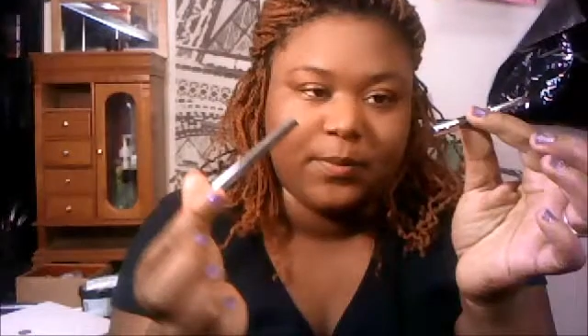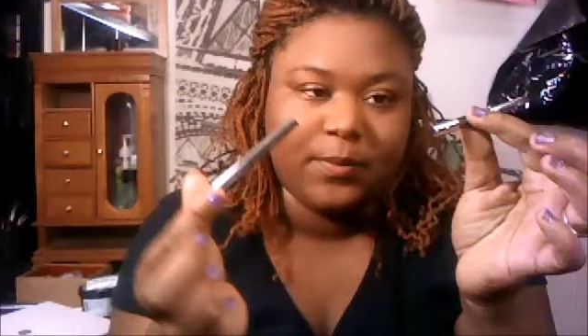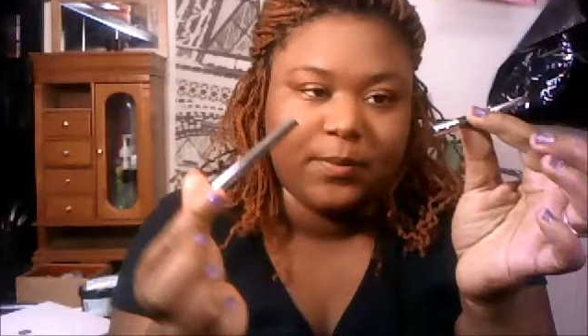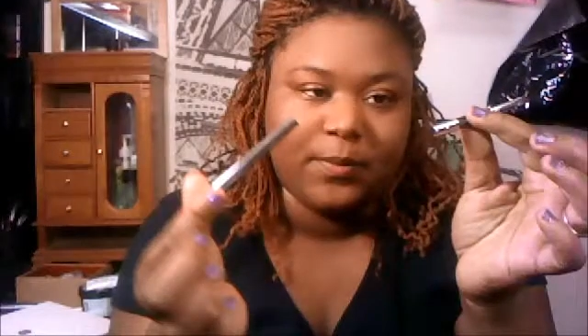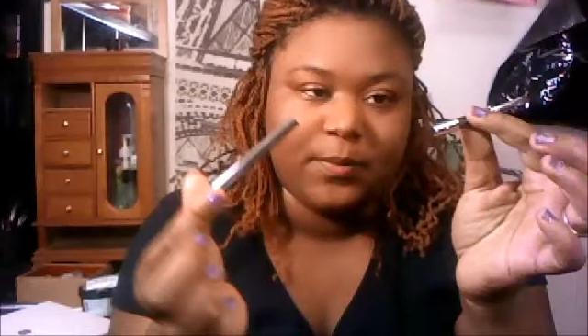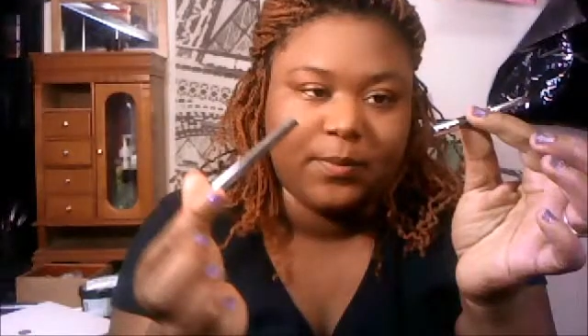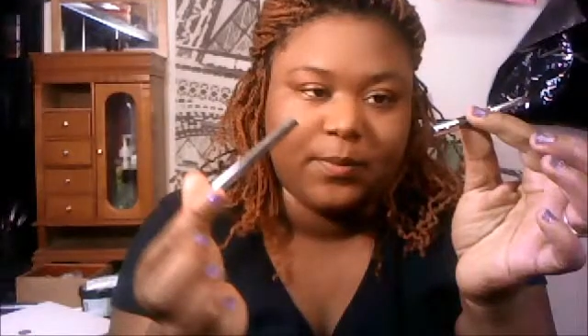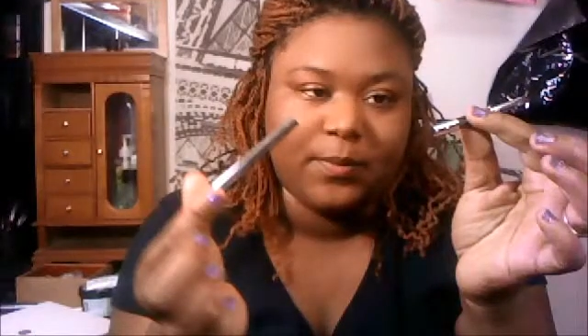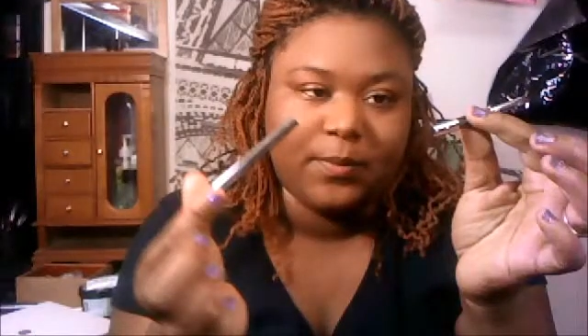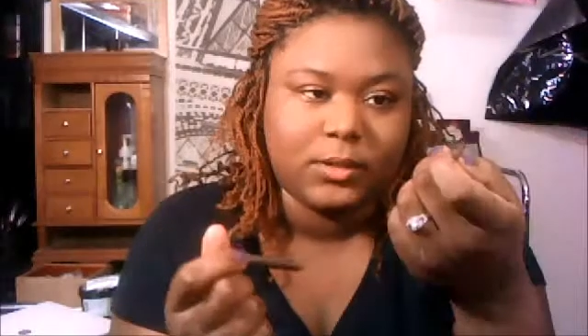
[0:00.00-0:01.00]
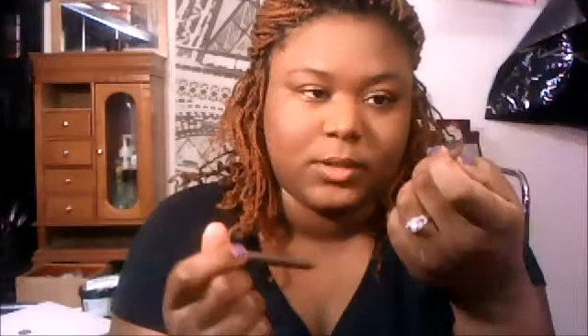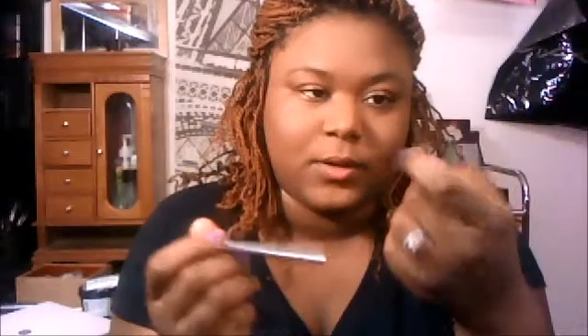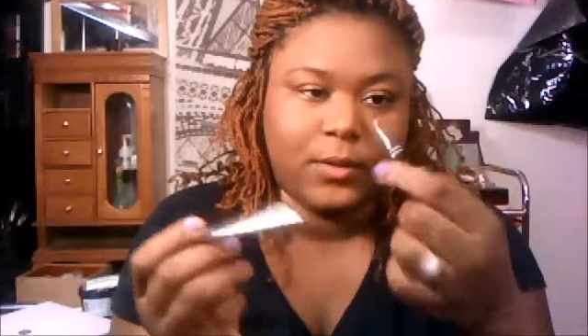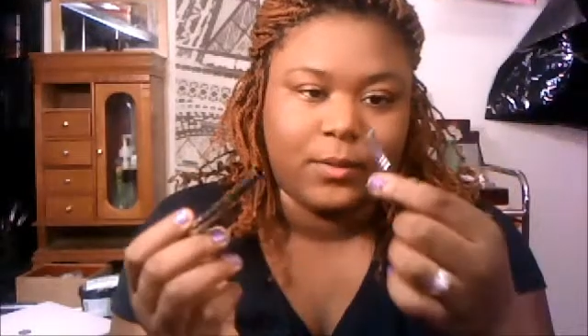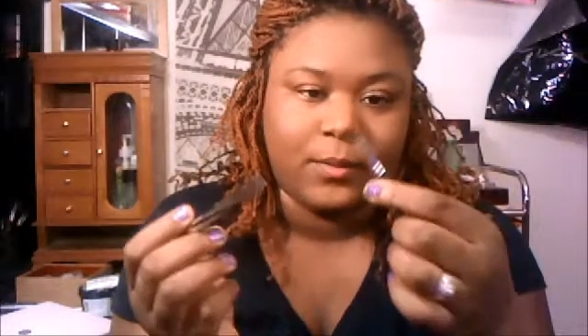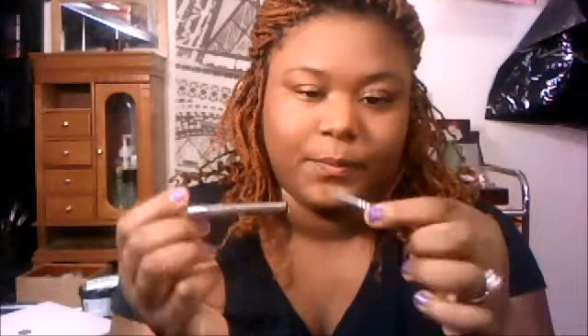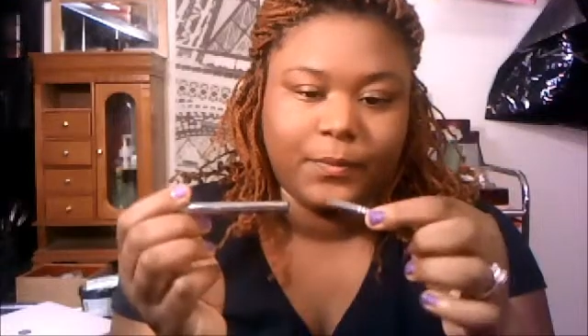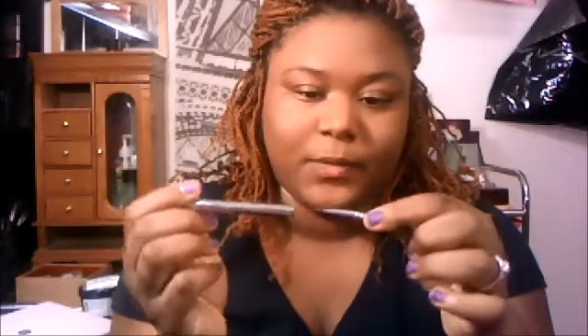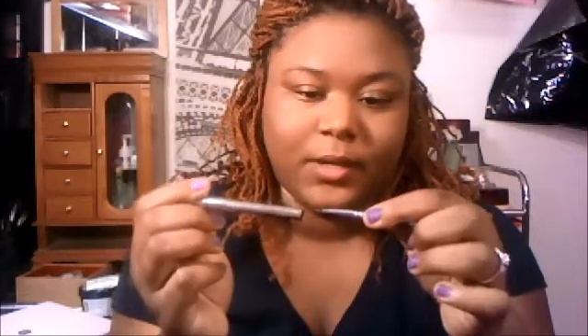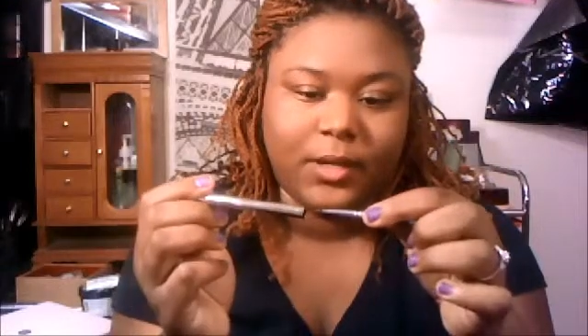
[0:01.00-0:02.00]
and so
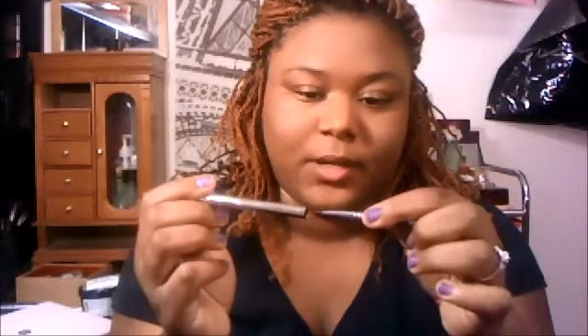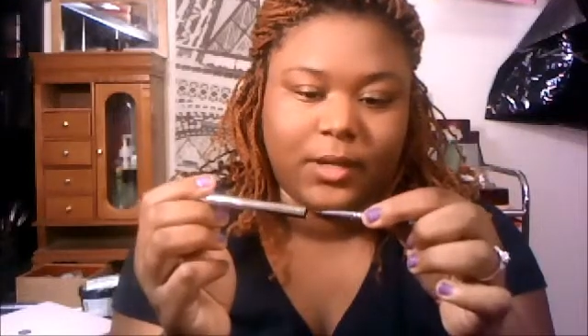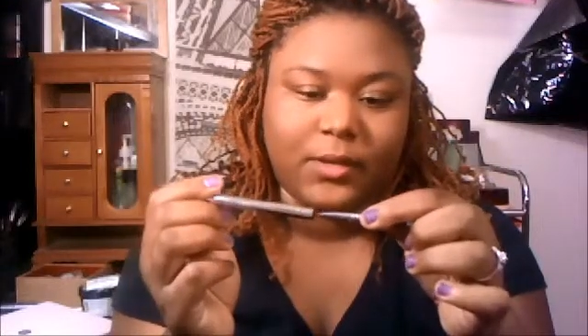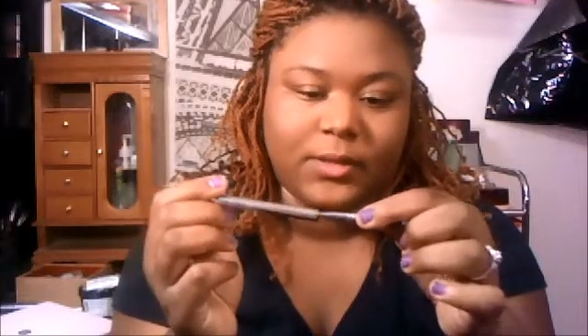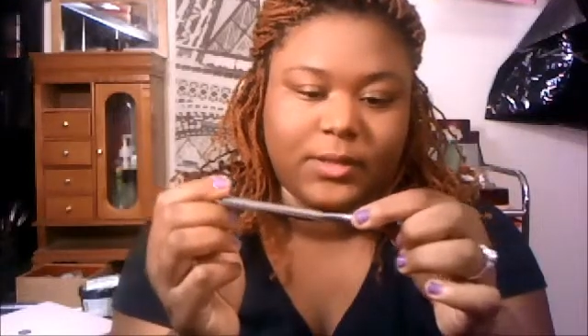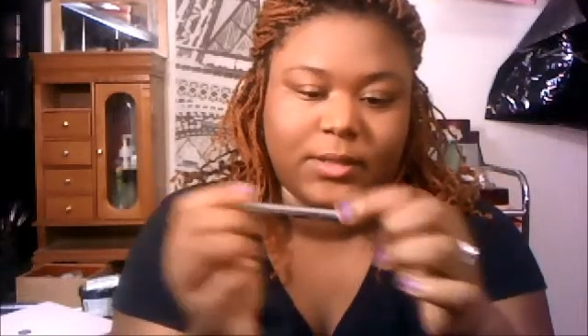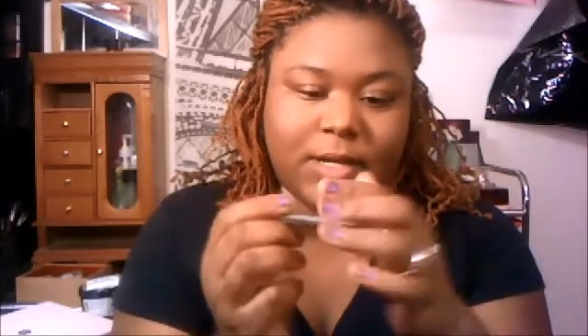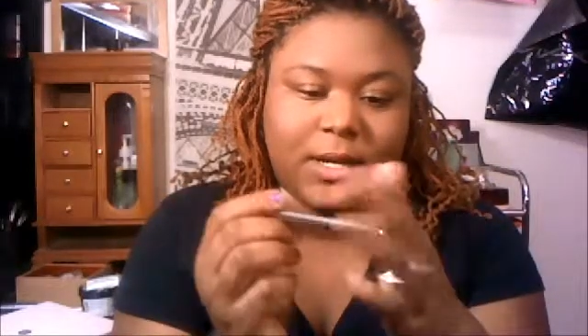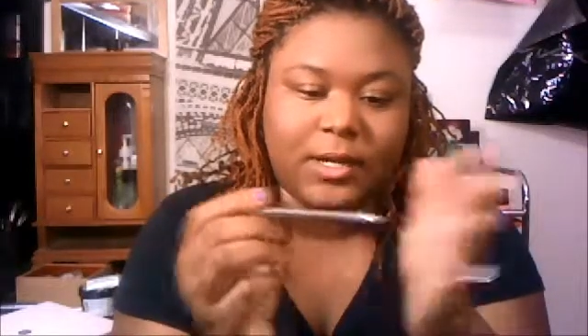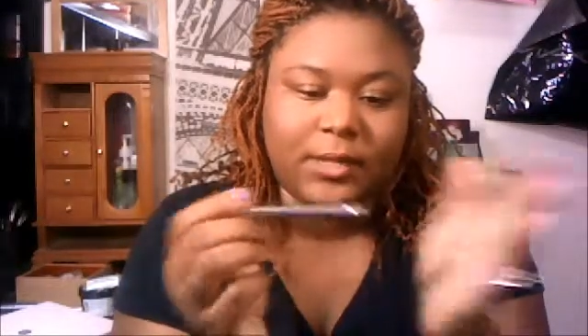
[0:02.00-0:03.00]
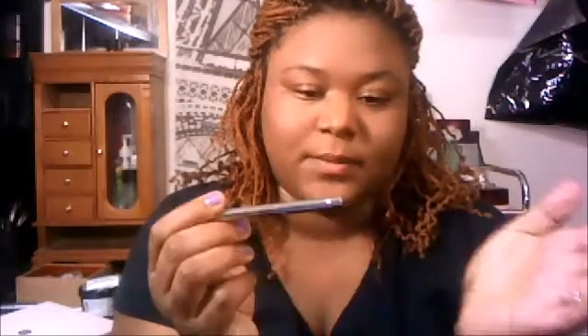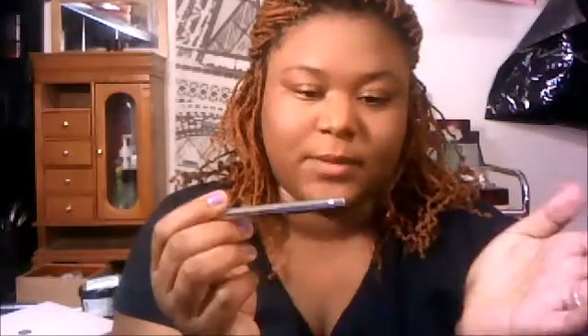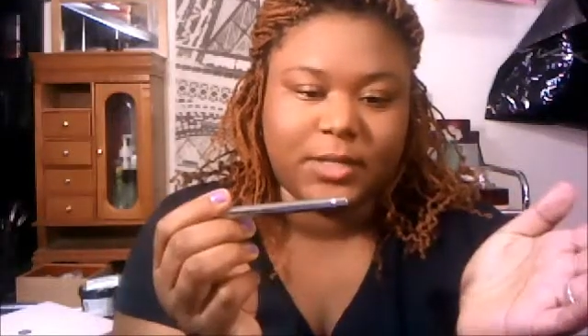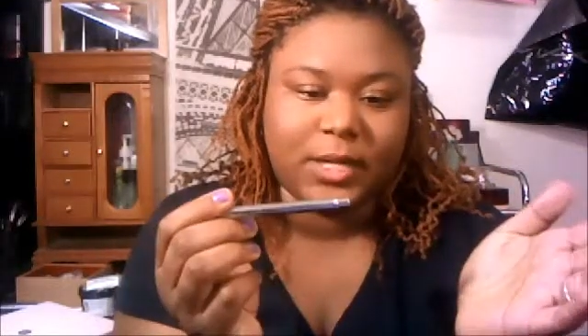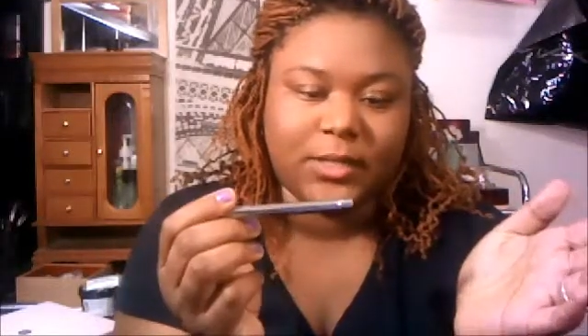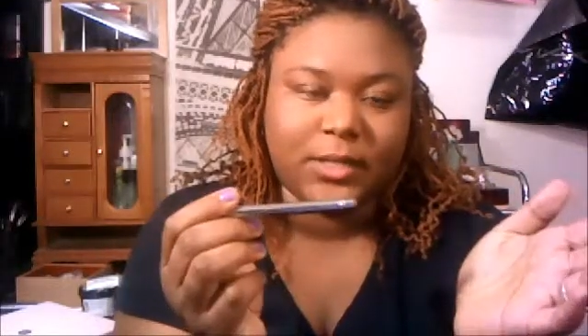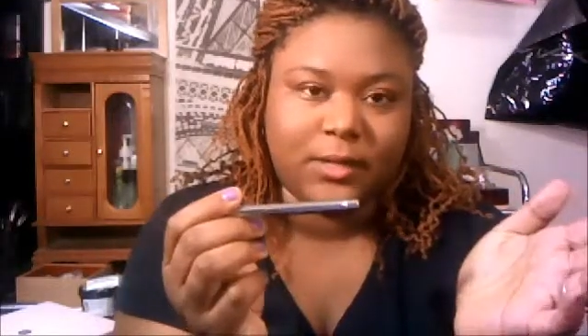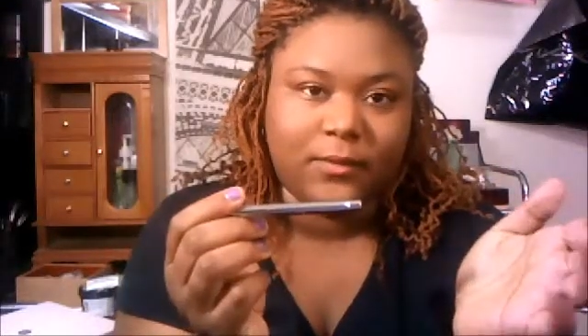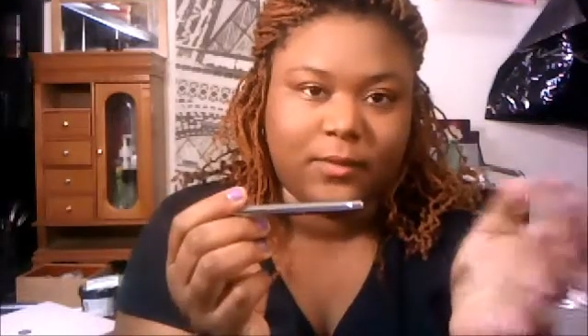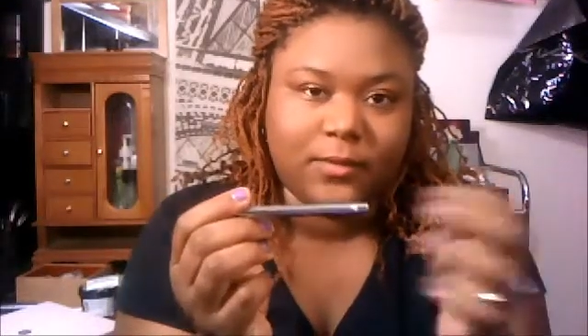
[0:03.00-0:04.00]
it goes inside to protect it
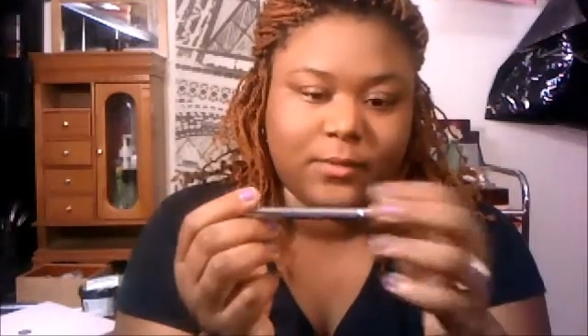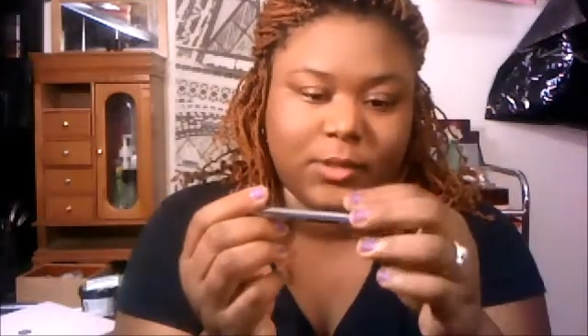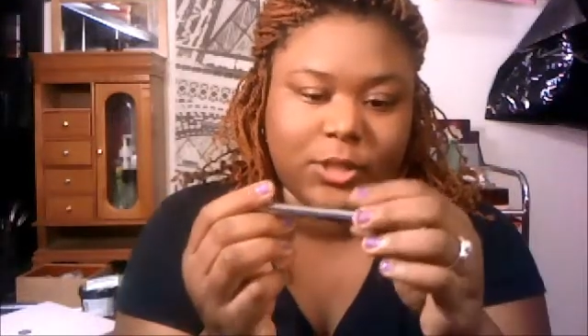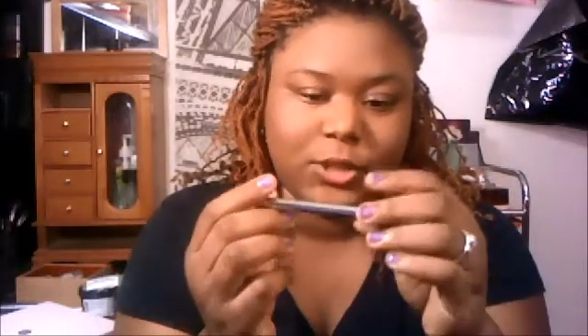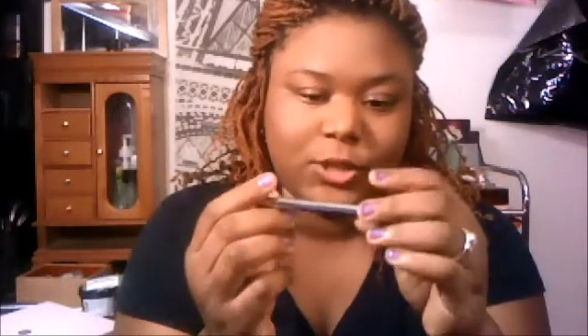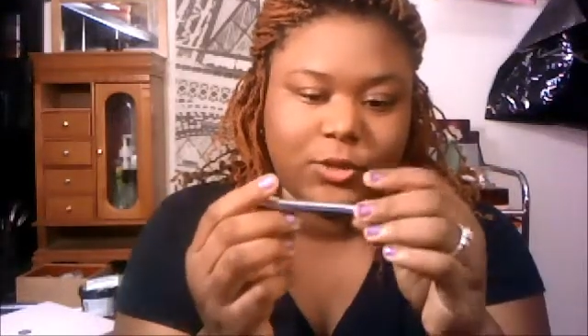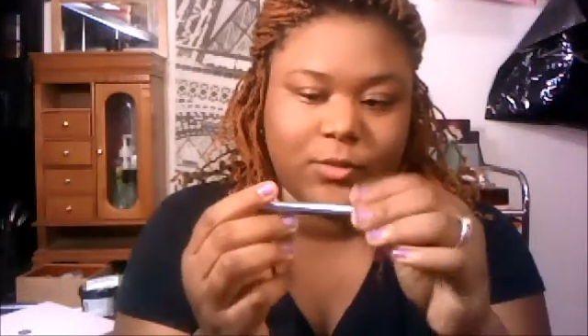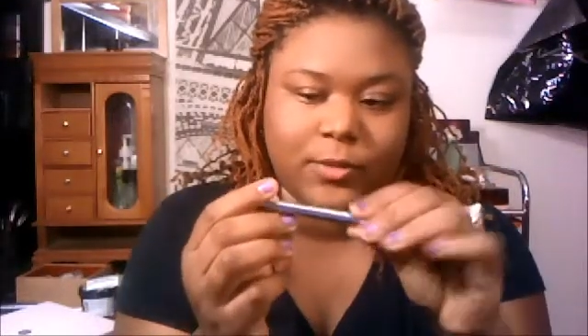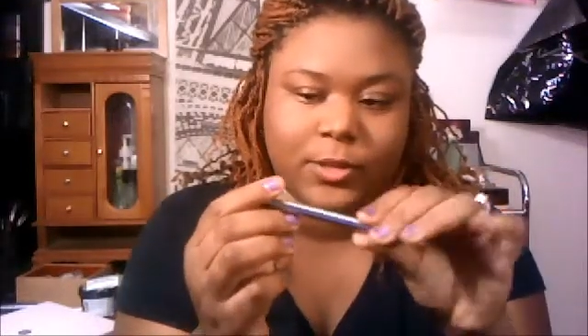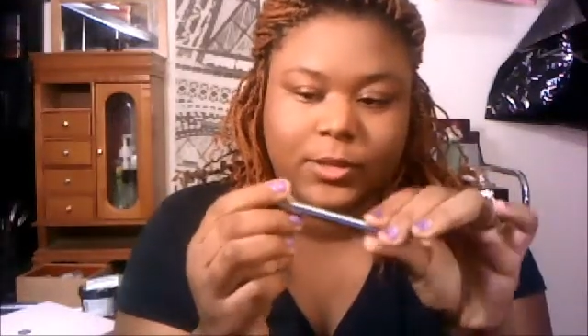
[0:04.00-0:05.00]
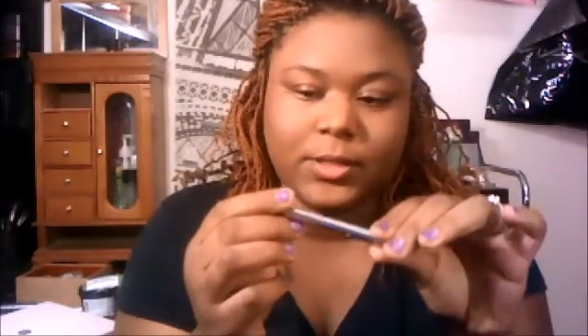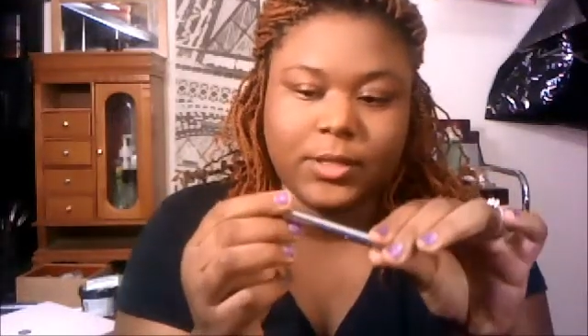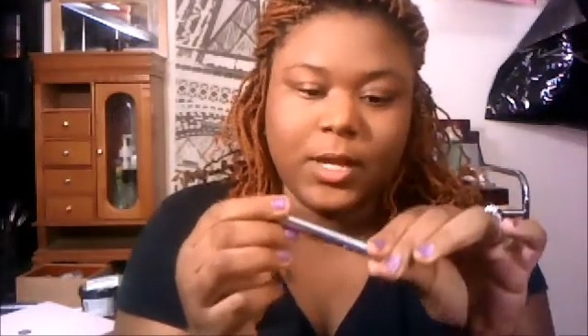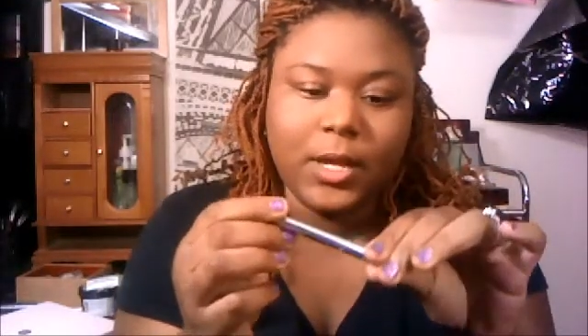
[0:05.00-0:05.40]
from goobers,